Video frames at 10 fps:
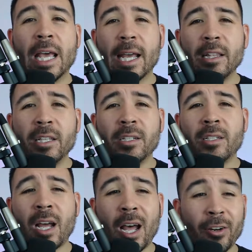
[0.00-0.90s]
in the
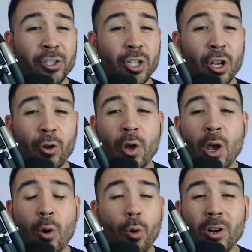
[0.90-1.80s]
entire show
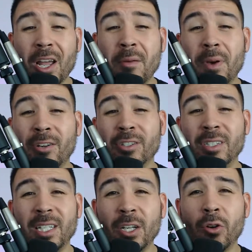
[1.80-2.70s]
or a better
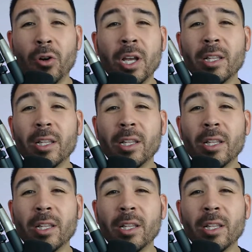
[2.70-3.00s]
deal